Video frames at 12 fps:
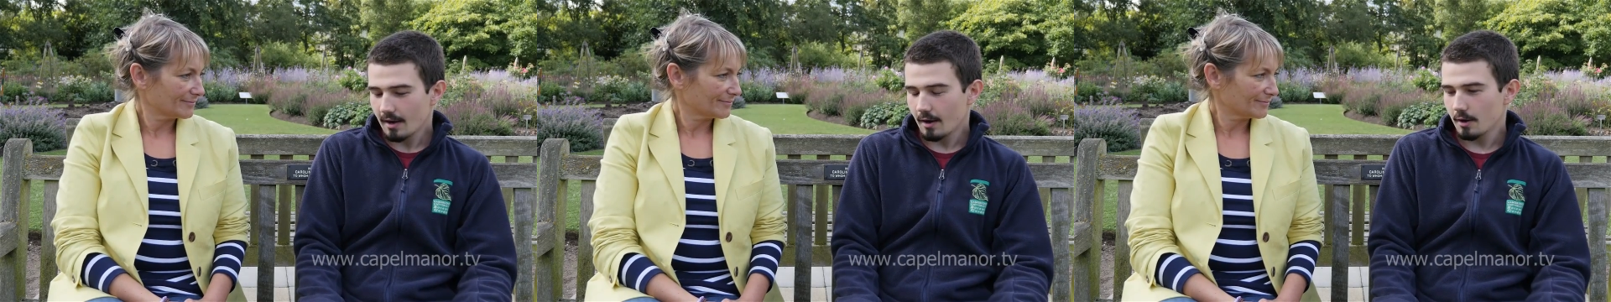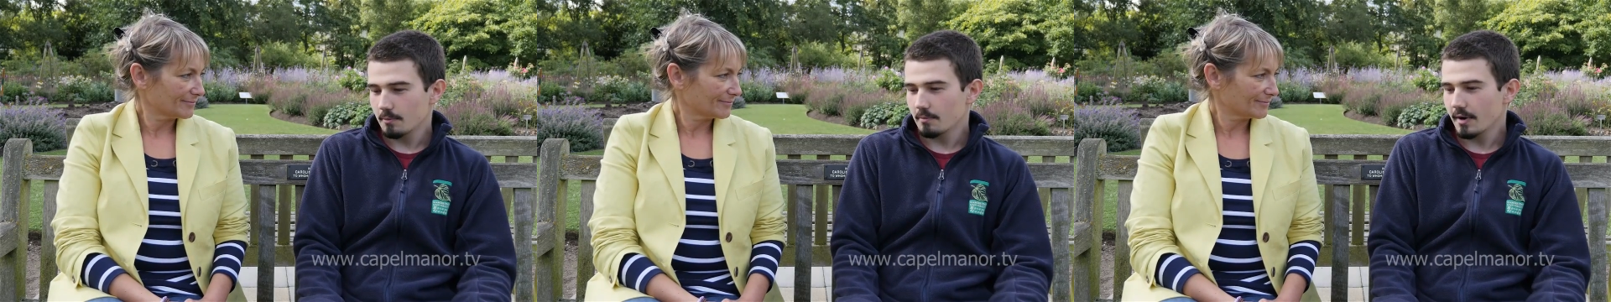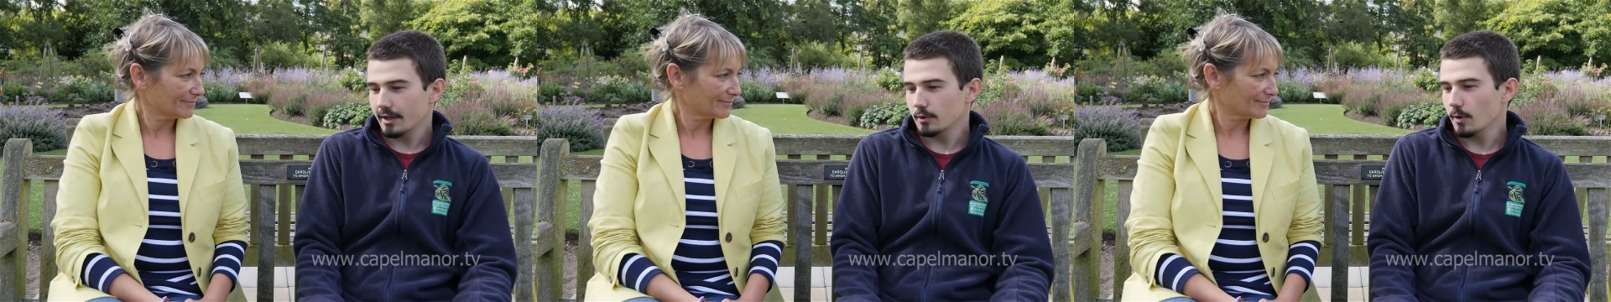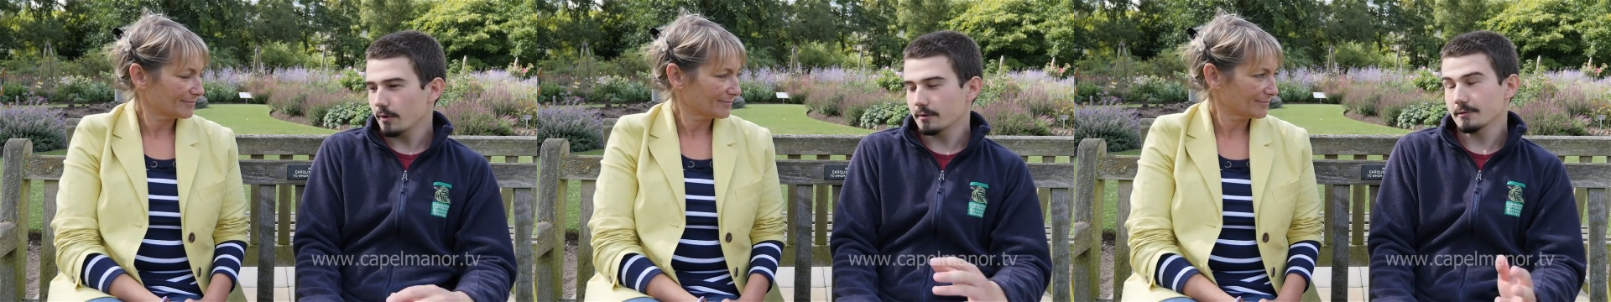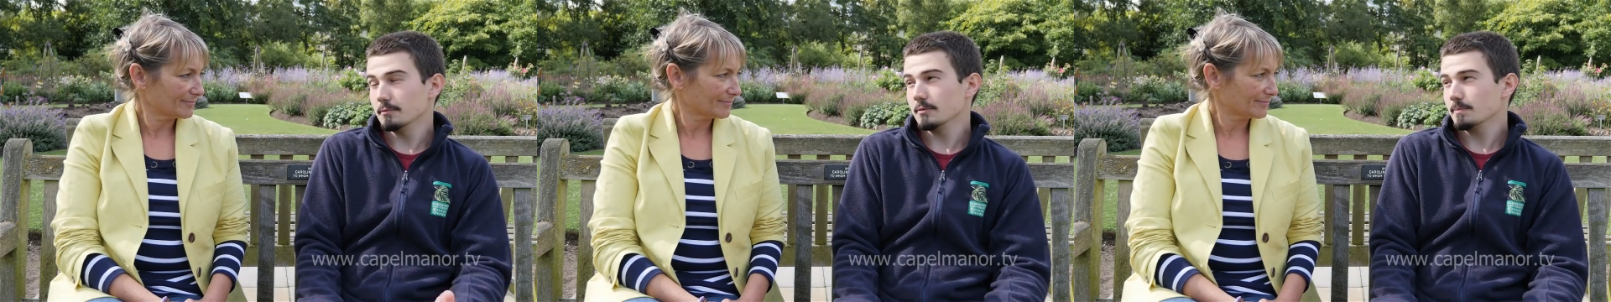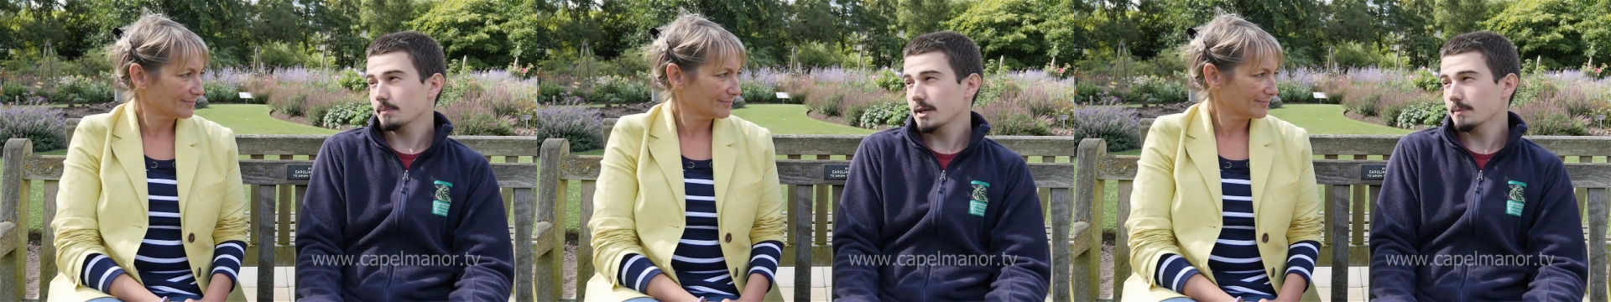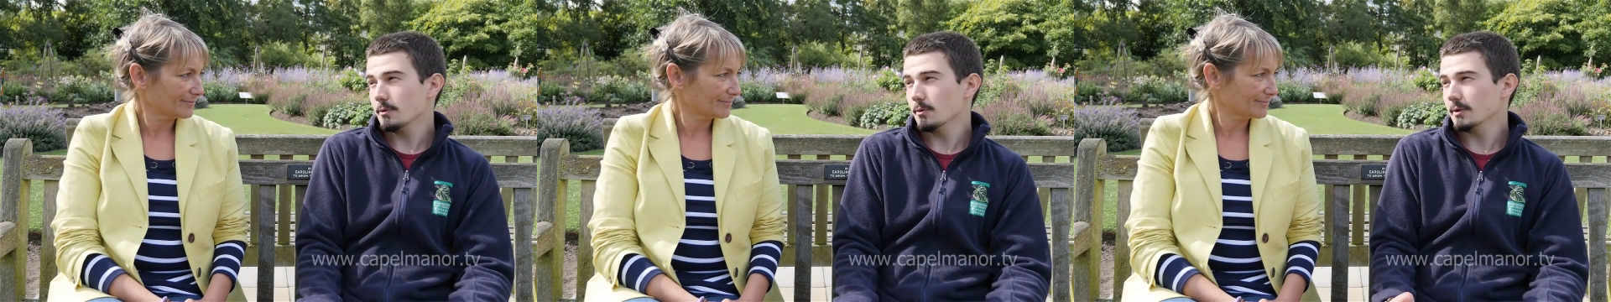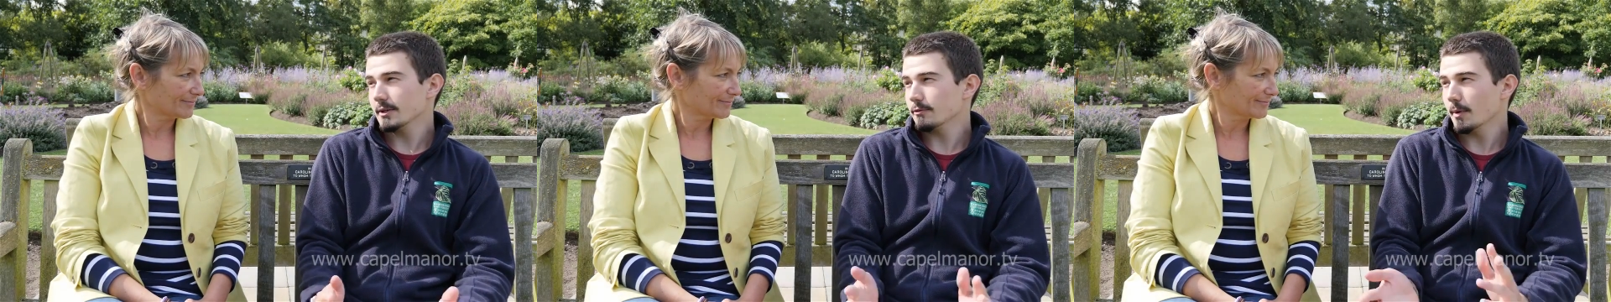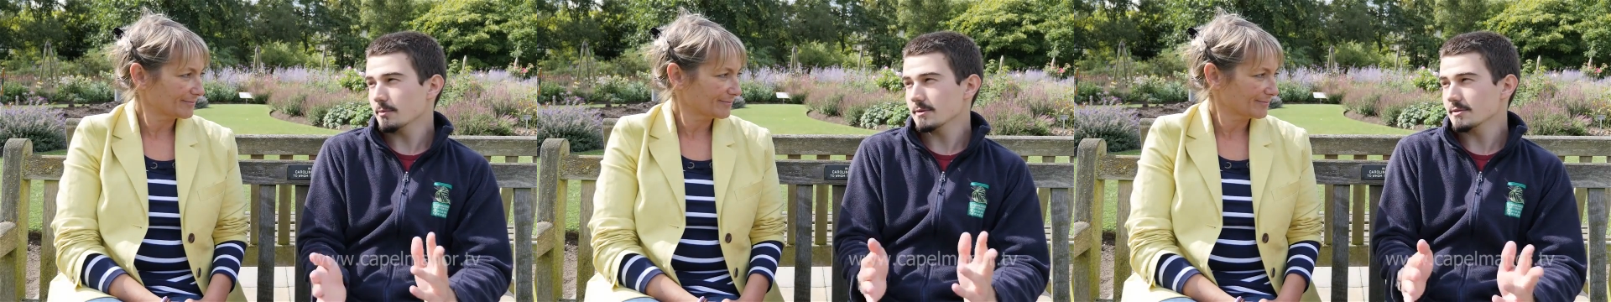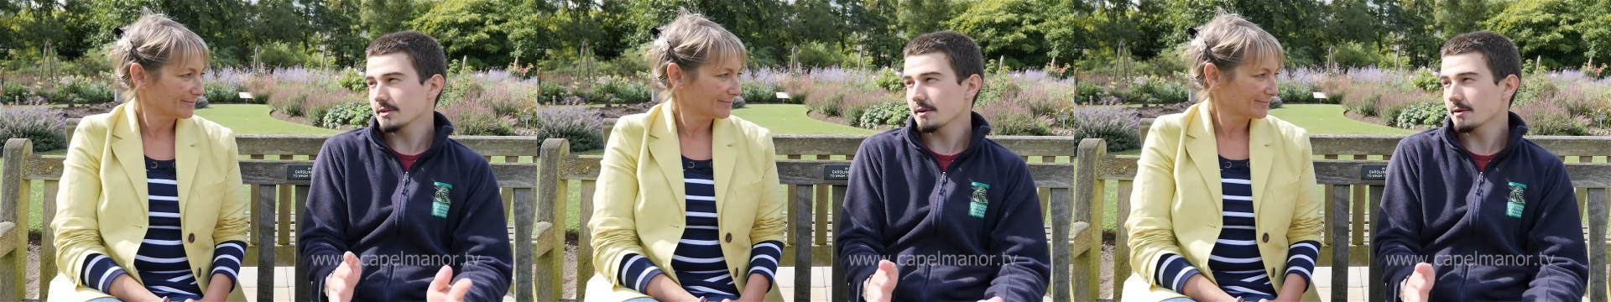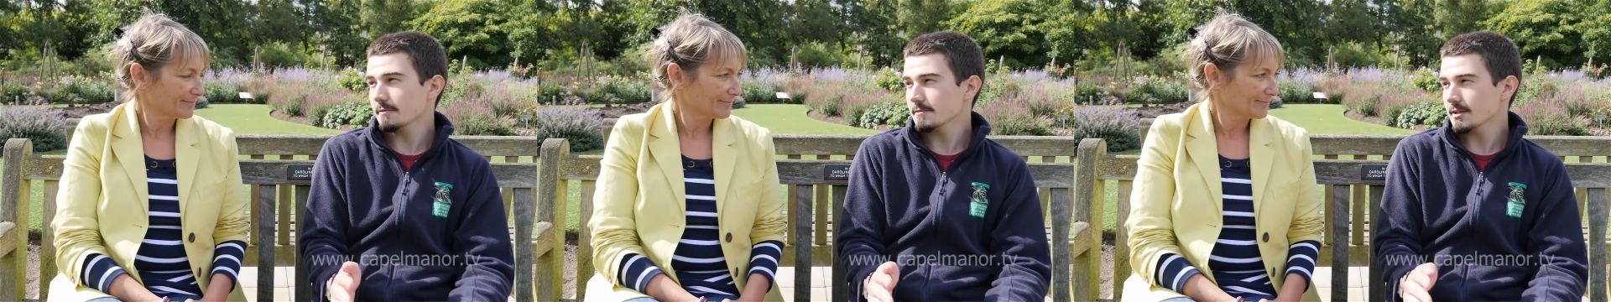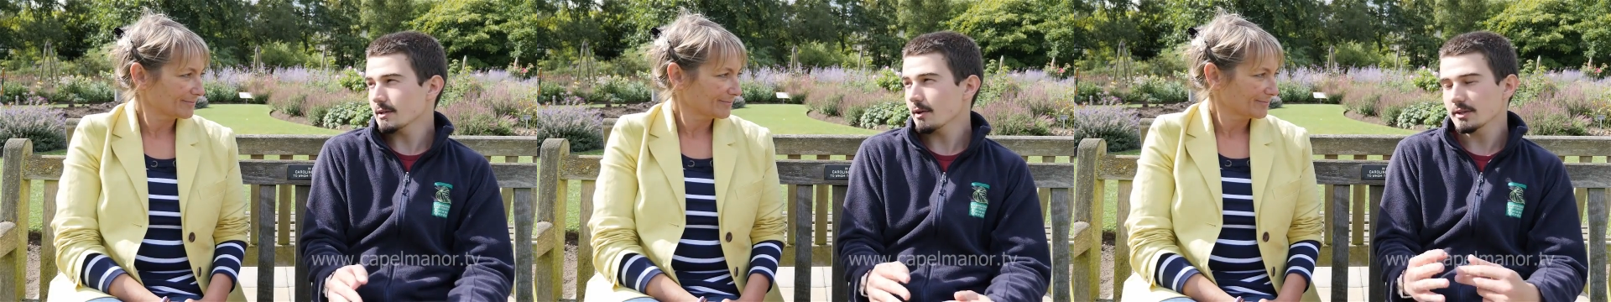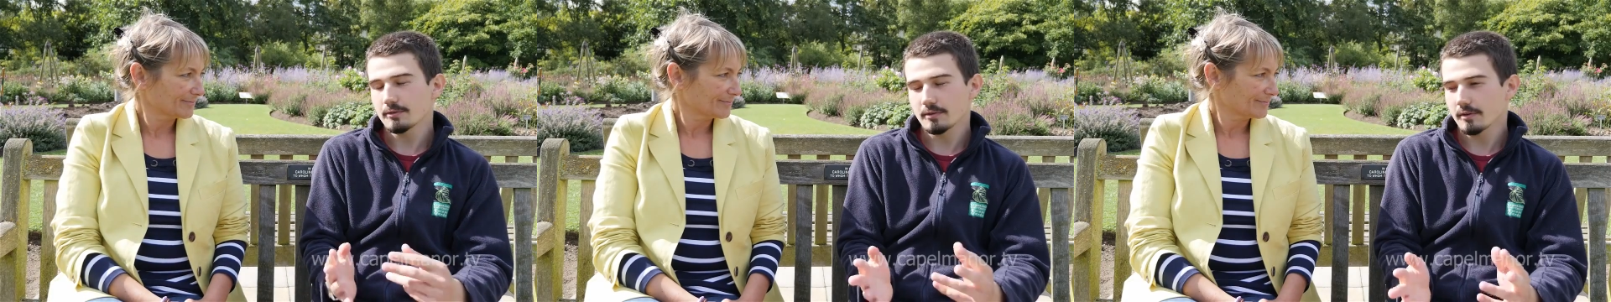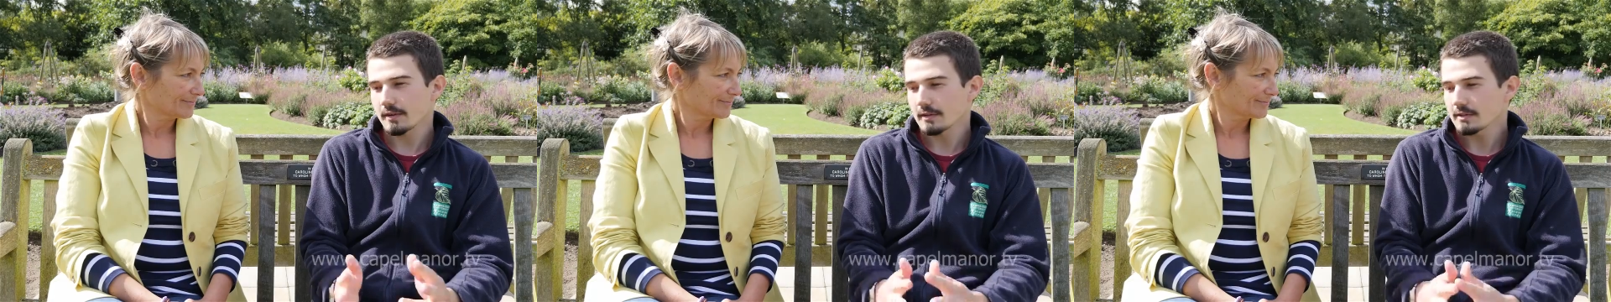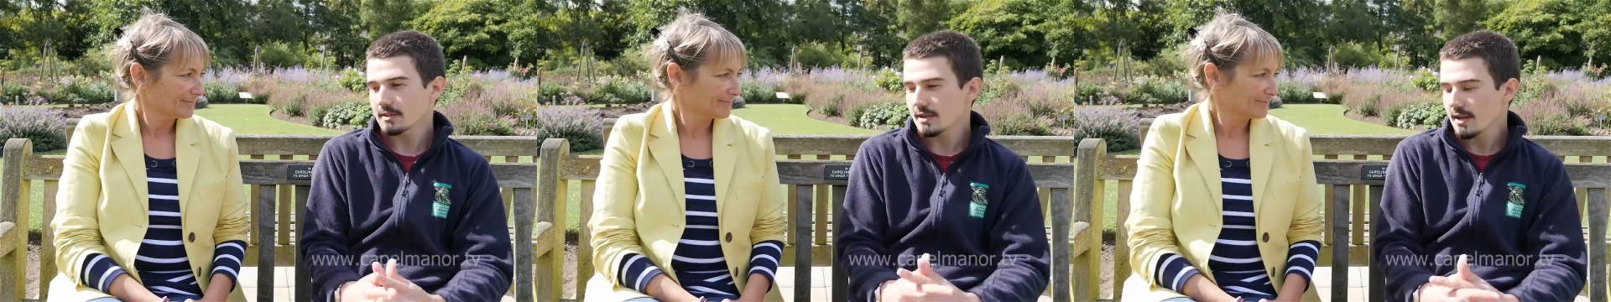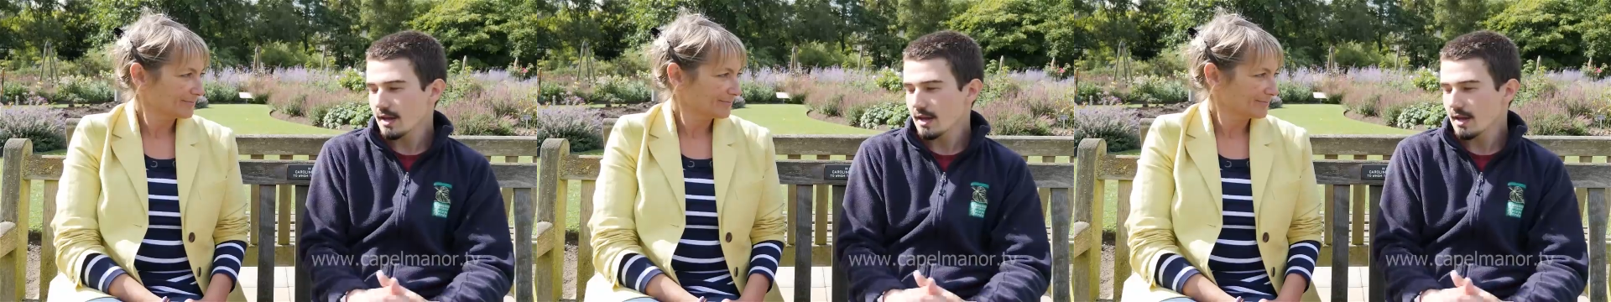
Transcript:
Speaker 1: And you work with different people and different members of staff, so you learn different things.